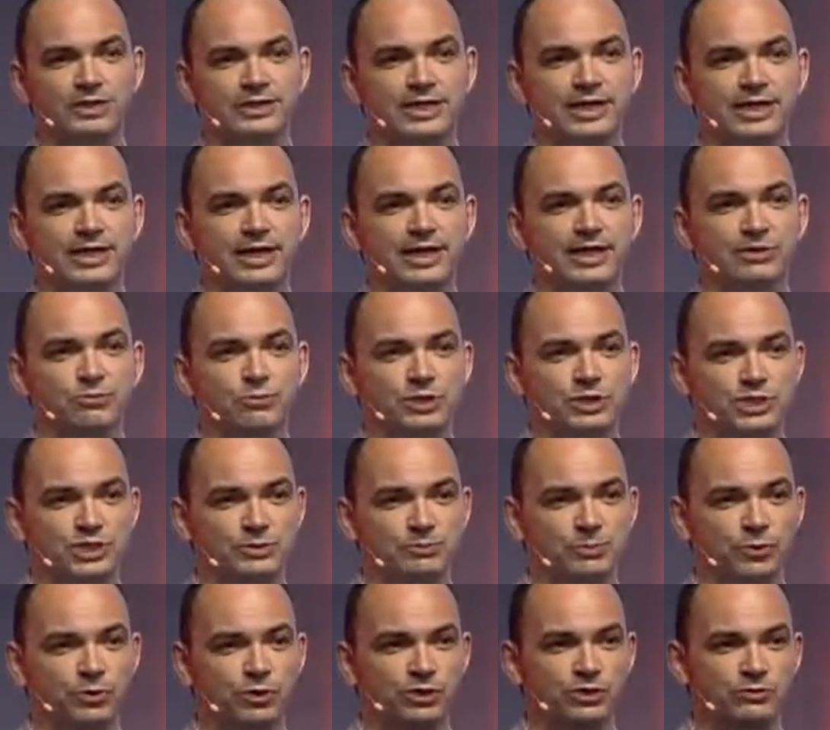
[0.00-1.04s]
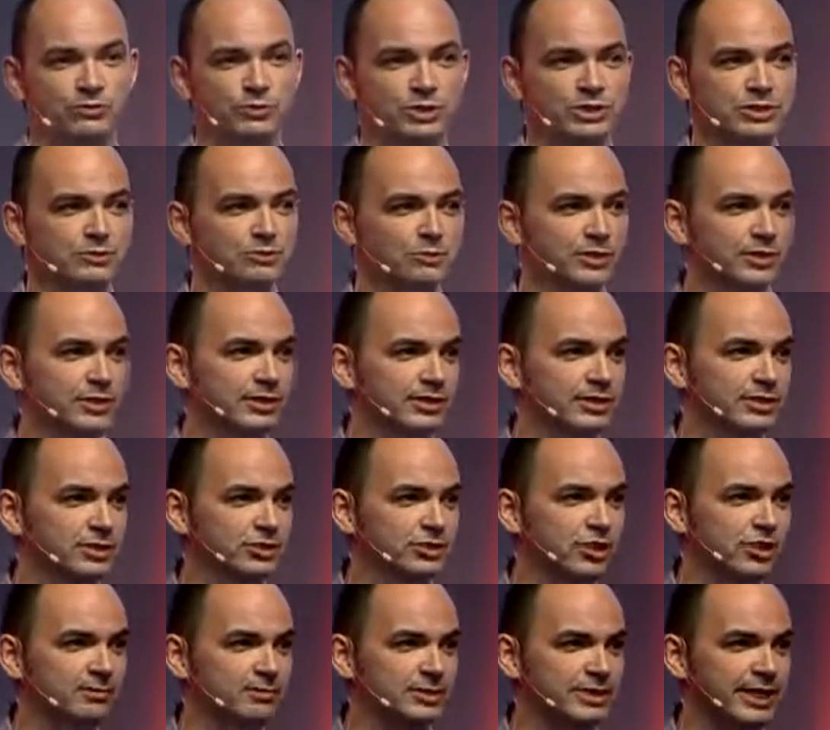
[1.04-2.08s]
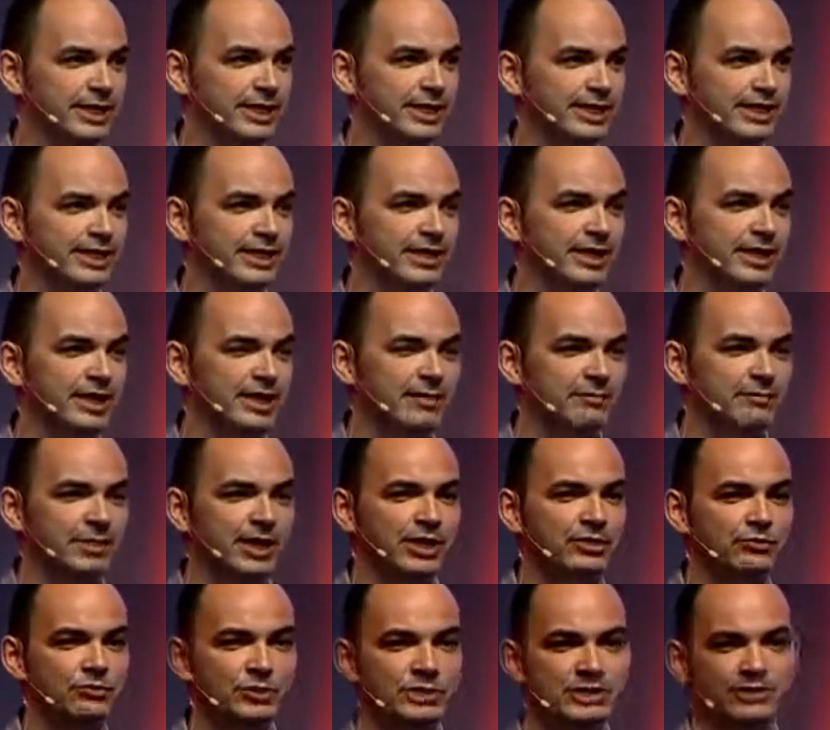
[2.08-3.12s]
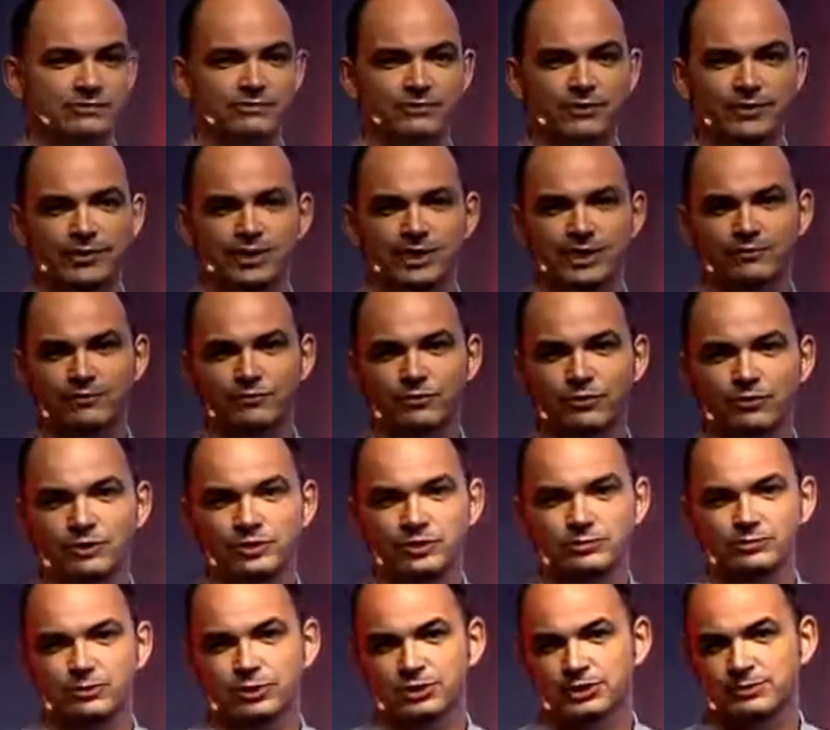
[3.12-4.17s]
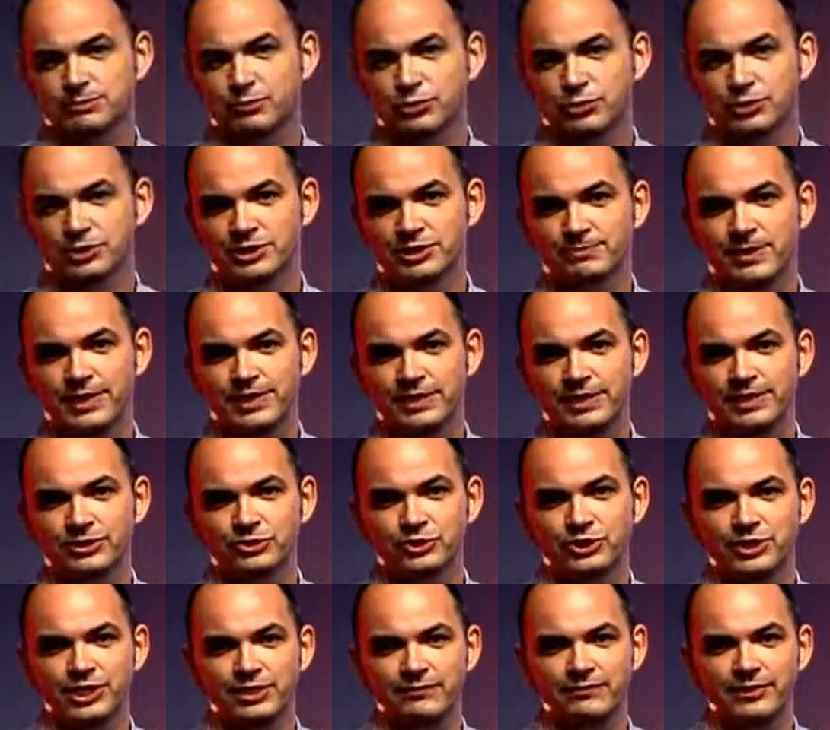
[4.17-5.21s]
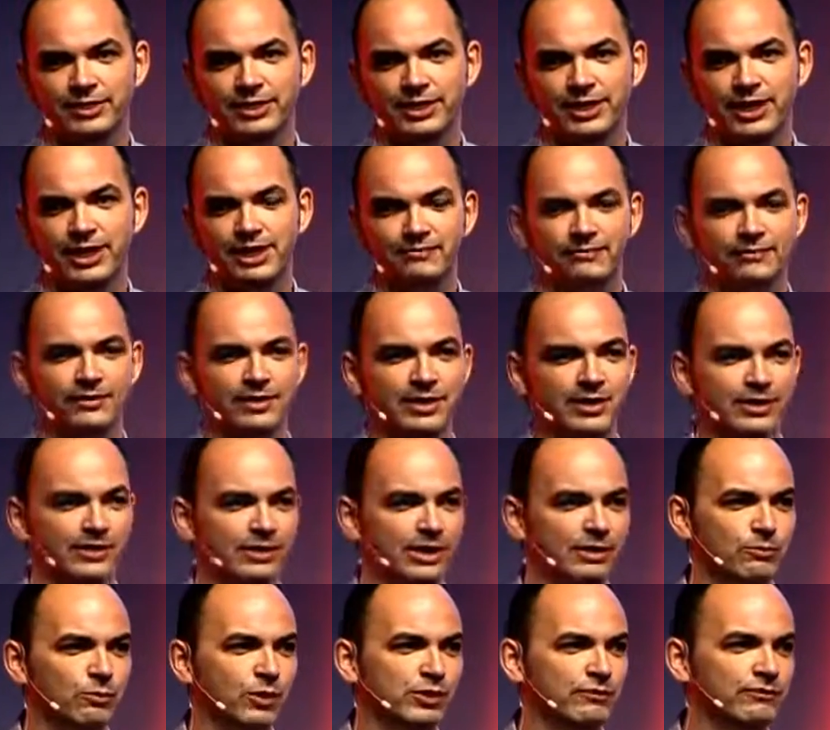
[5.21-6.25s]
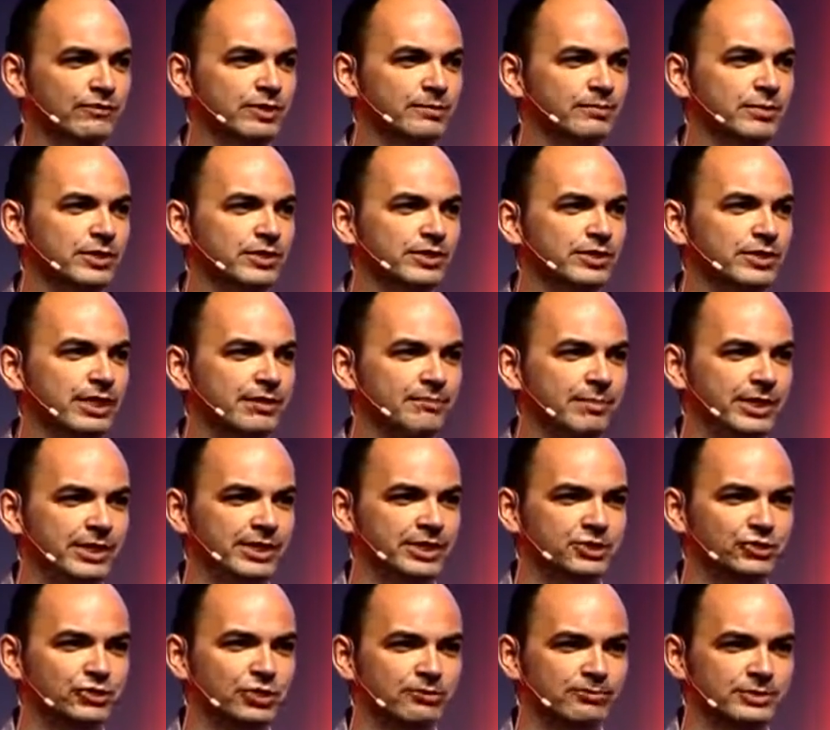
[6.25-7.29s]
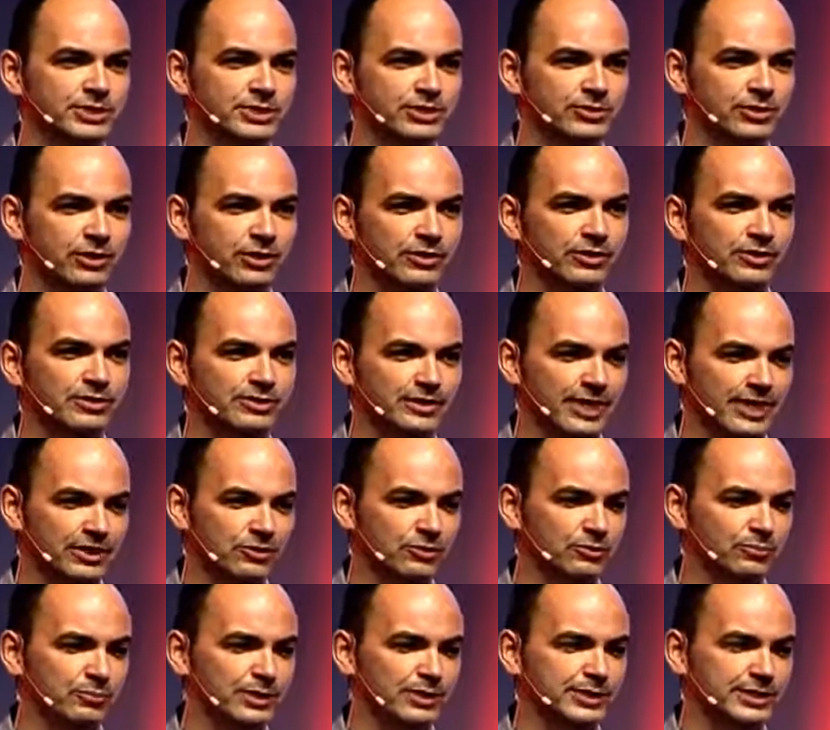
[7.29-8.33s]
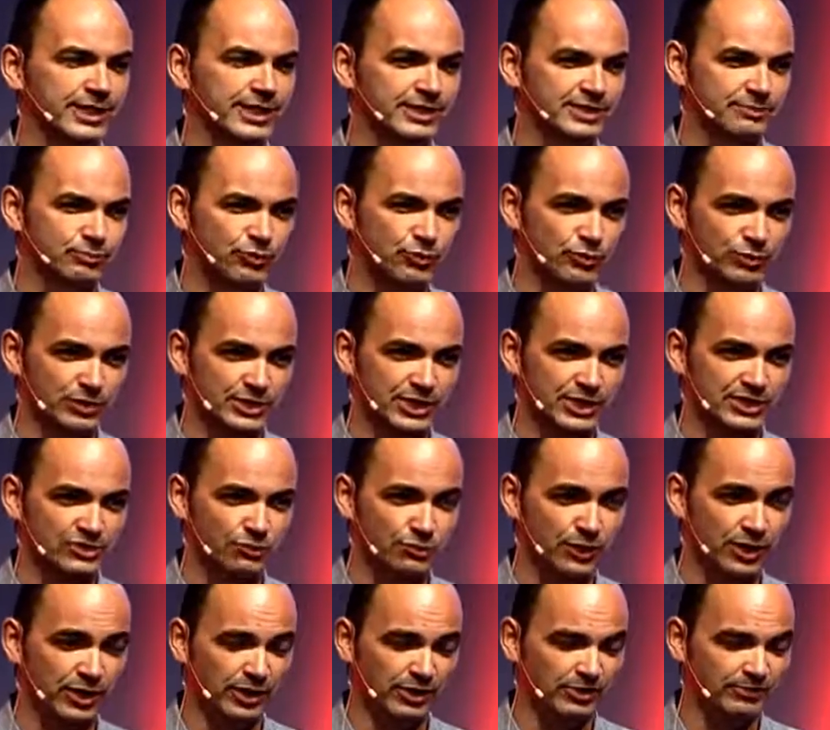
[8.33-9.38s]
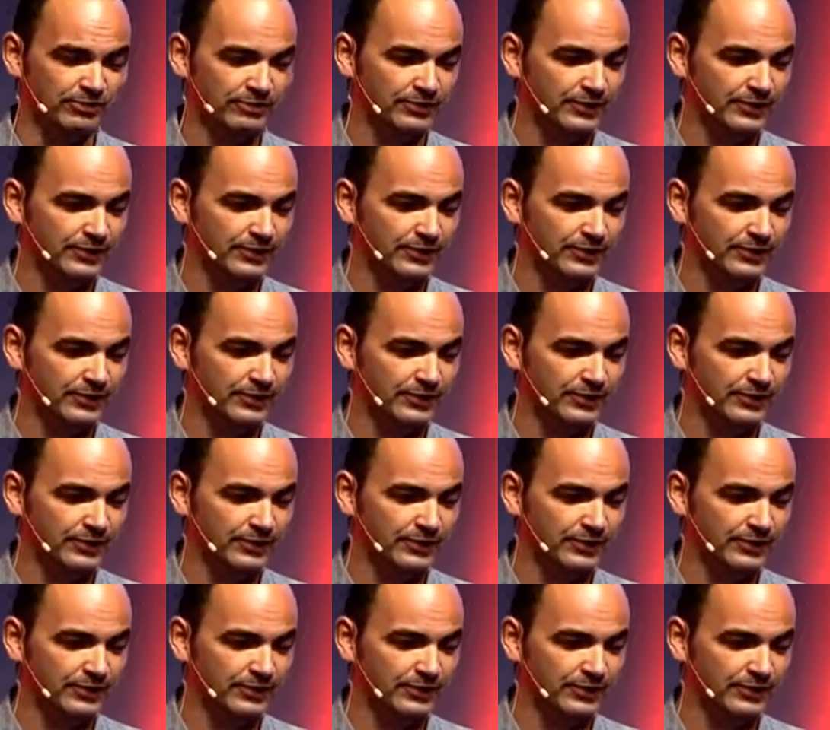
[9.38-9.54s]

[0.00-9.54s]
decade where sport was within the top 10. Main reason for that, of course, was Boris Becker and Steffi Graf. They won Wimbledon, and many Germans thought they could be tennis pros as well.